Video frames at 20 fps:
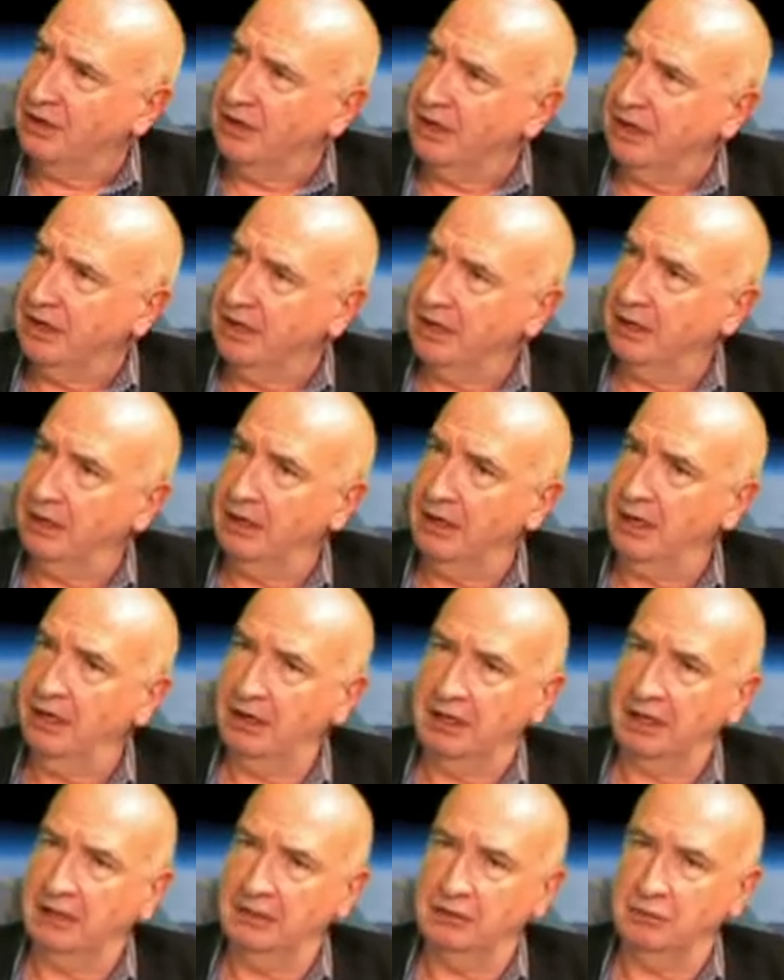stronger, and
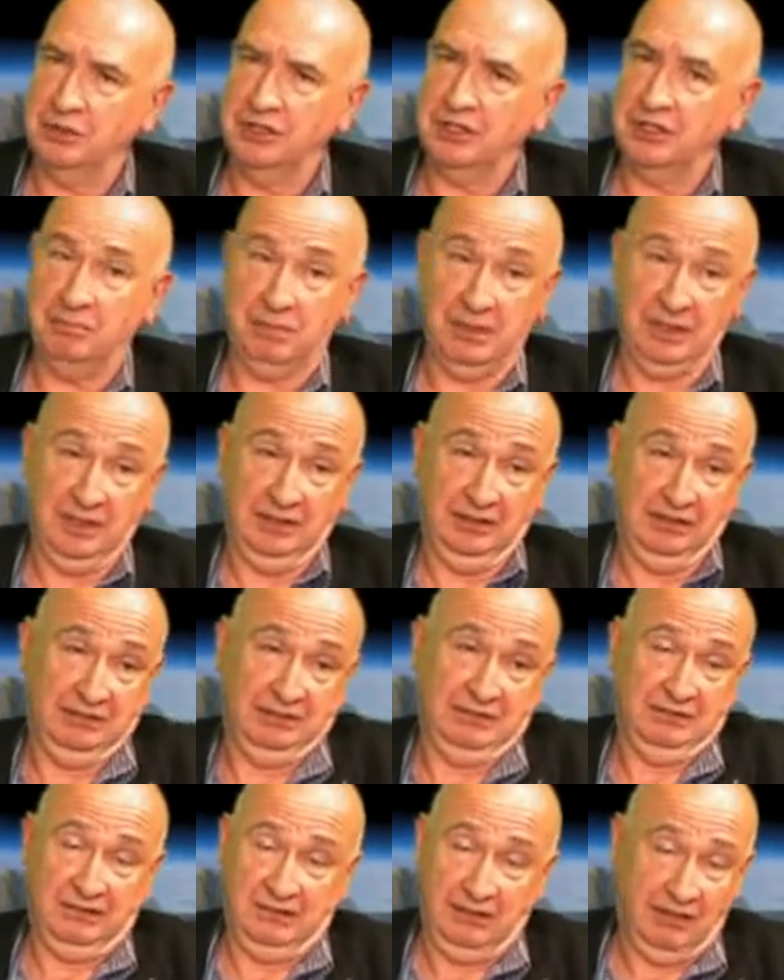
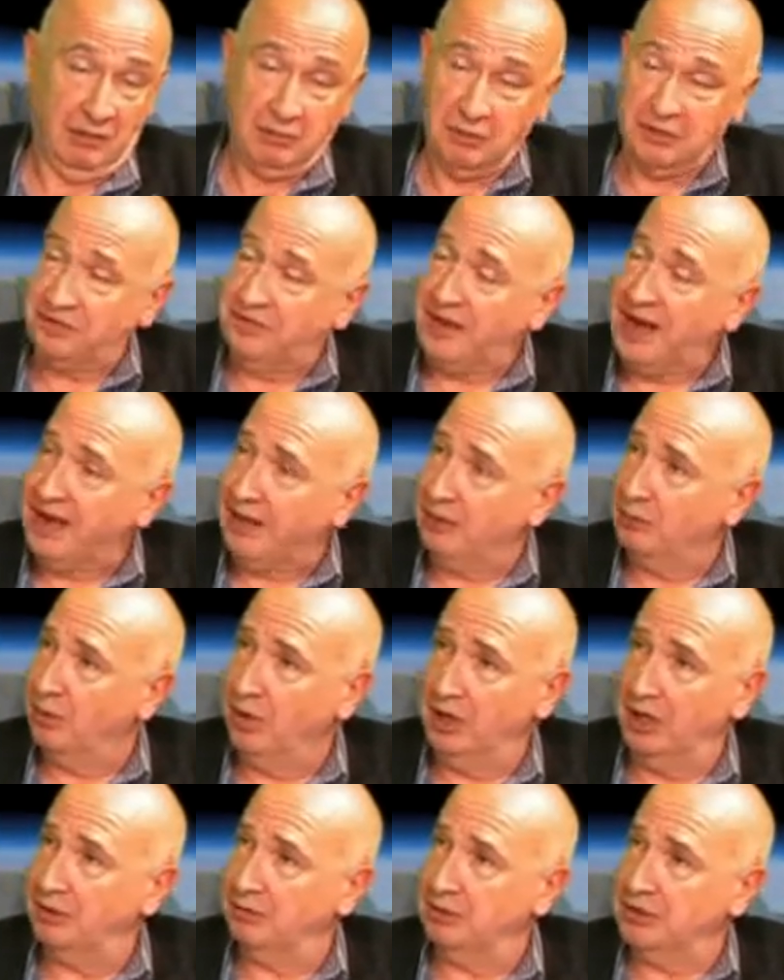I was fine
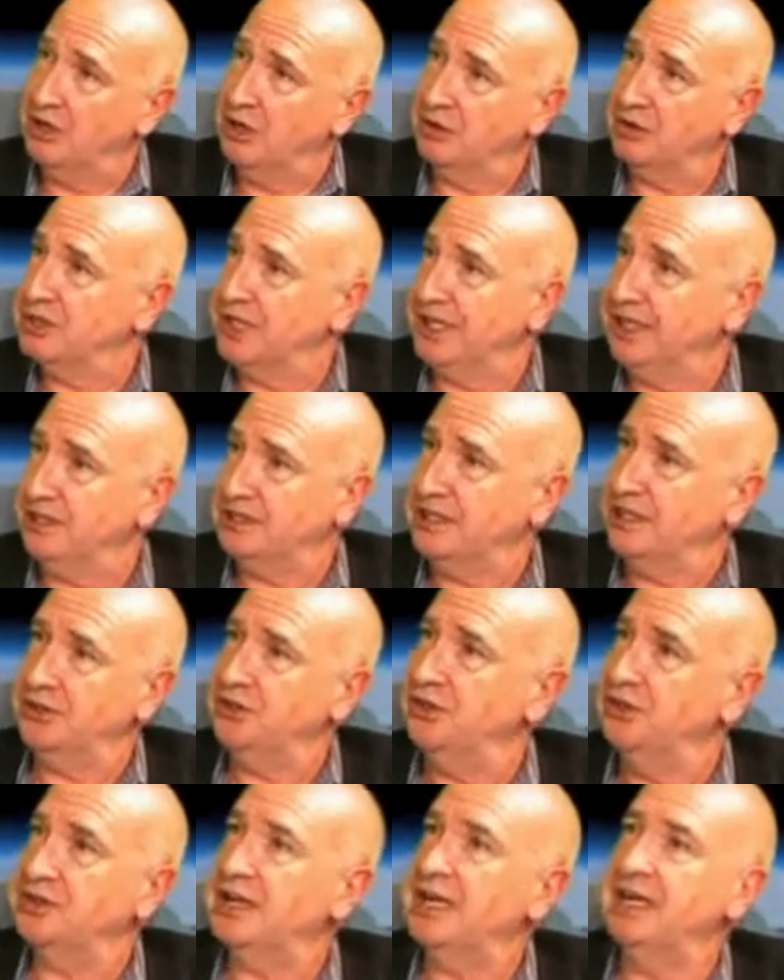at work. There was no
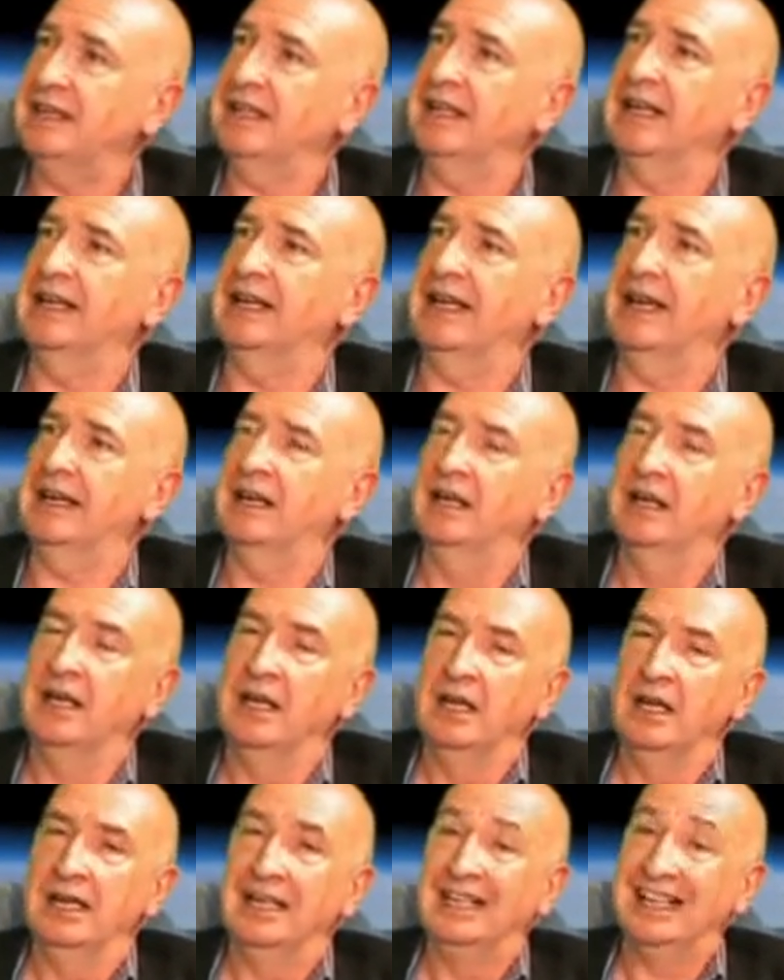sickness issues or anything like that.
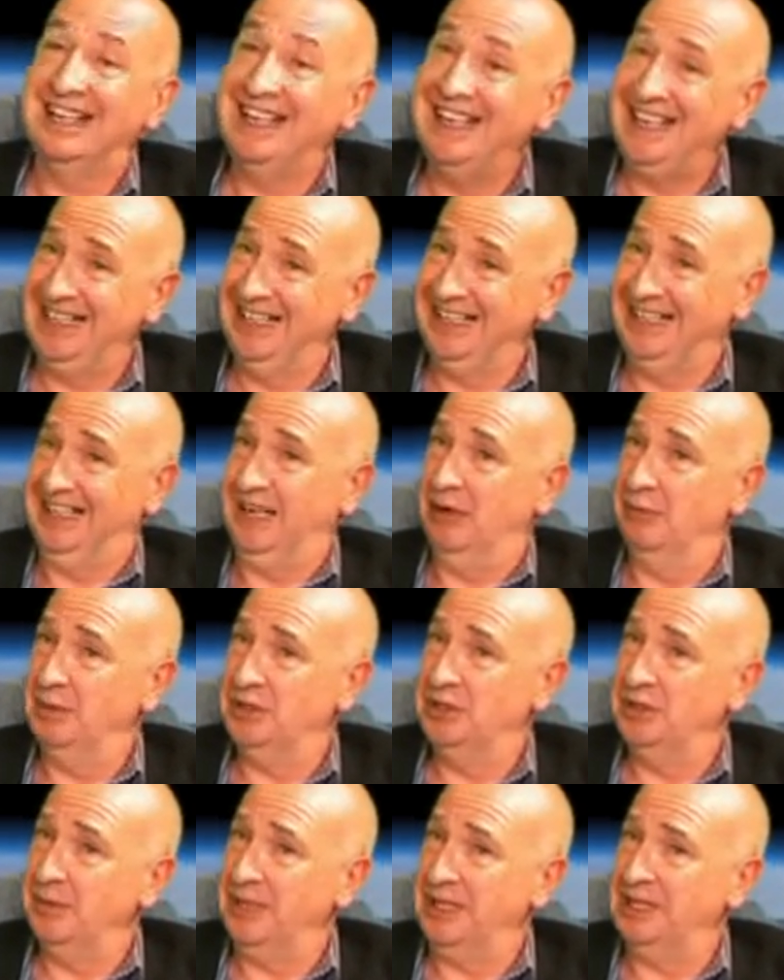Clearly, I
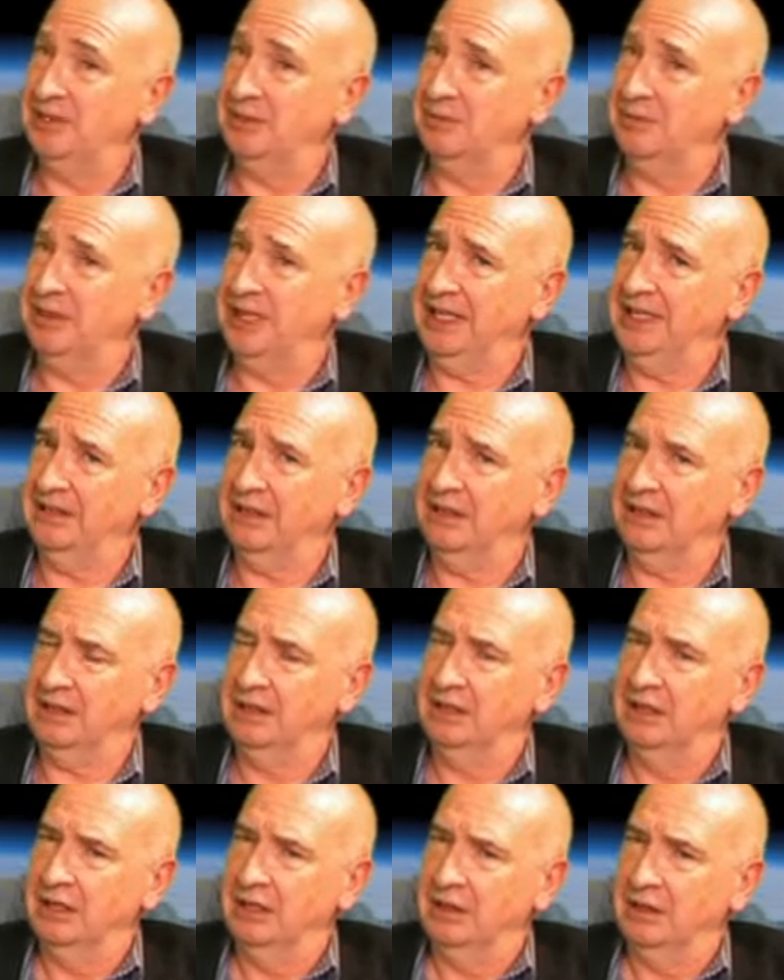was doing something
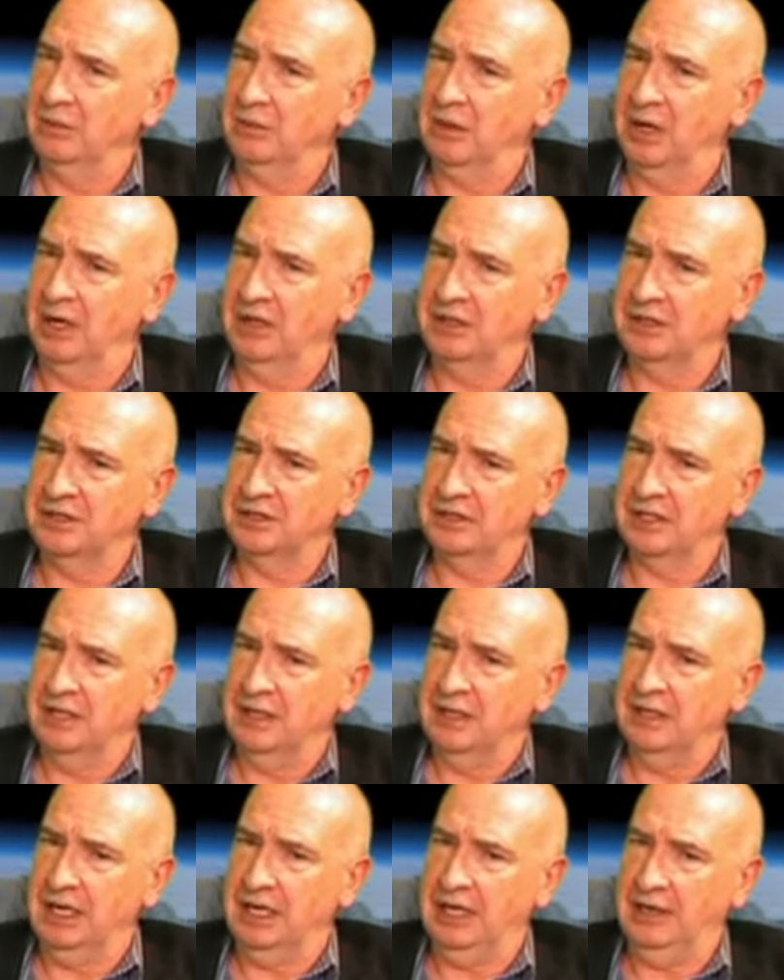that
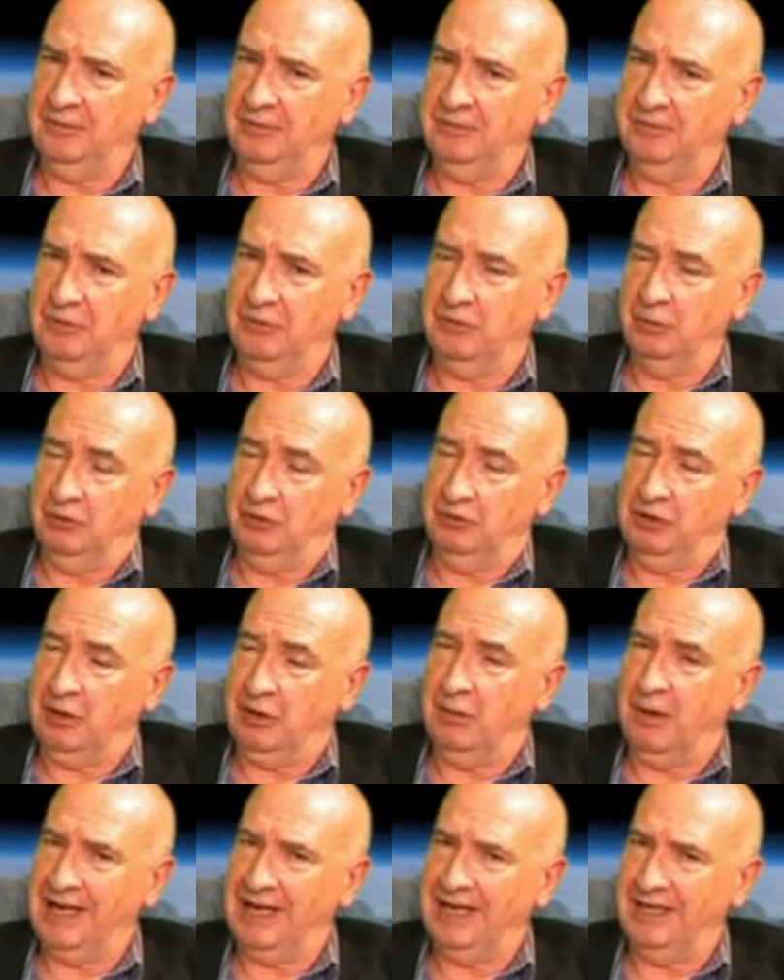was
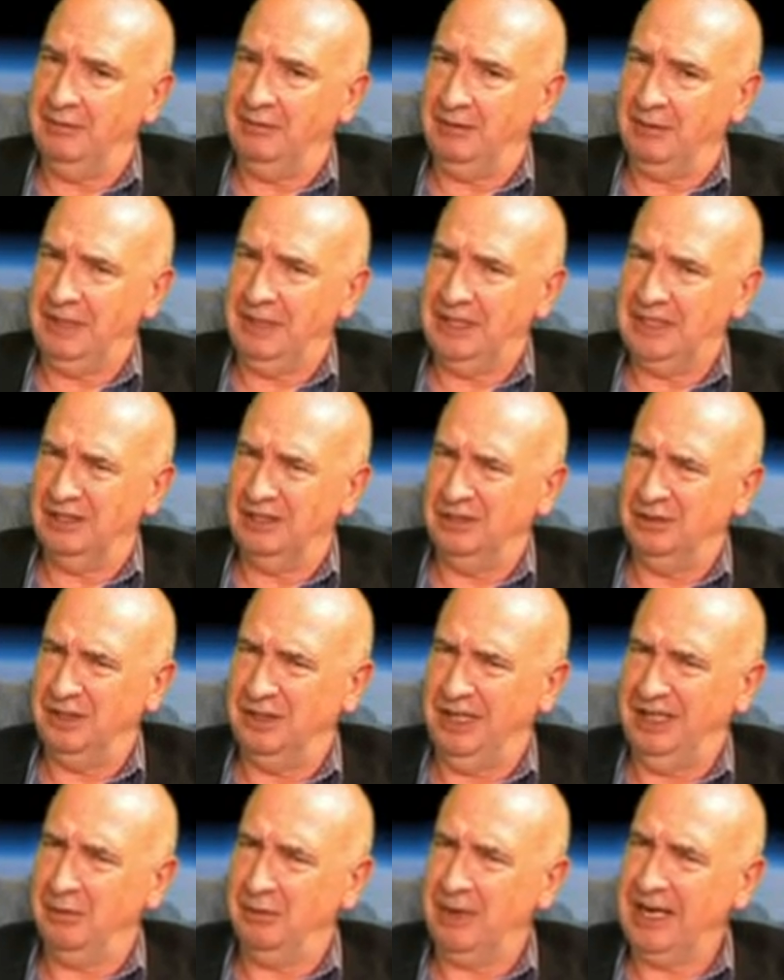required me
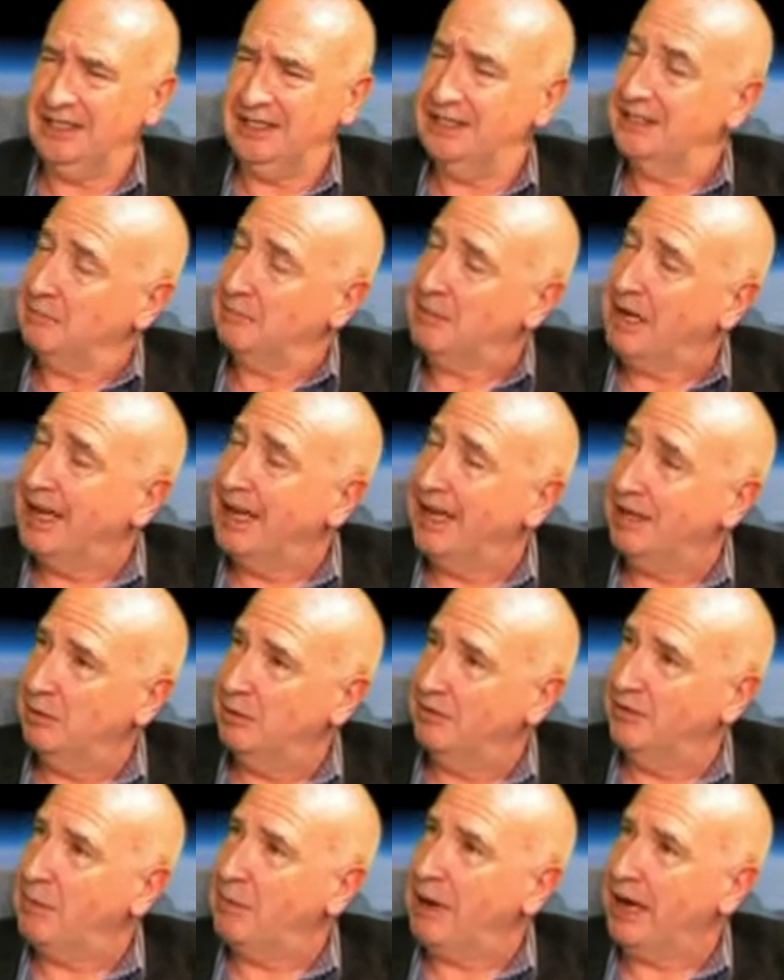to, in a way, stick my
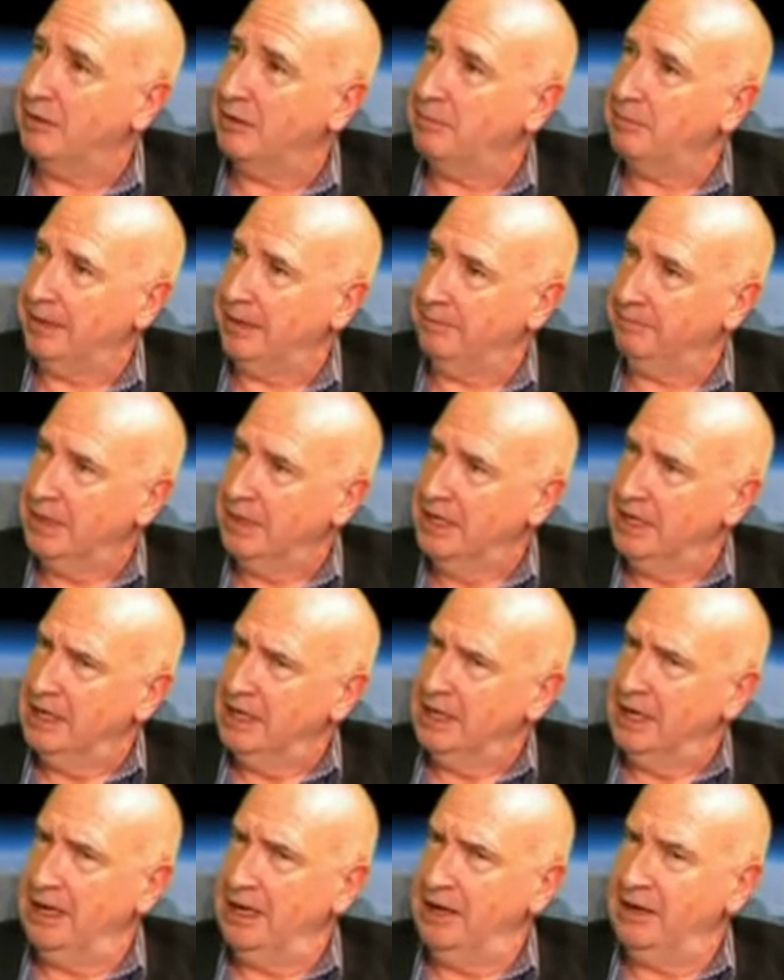head above the parapet.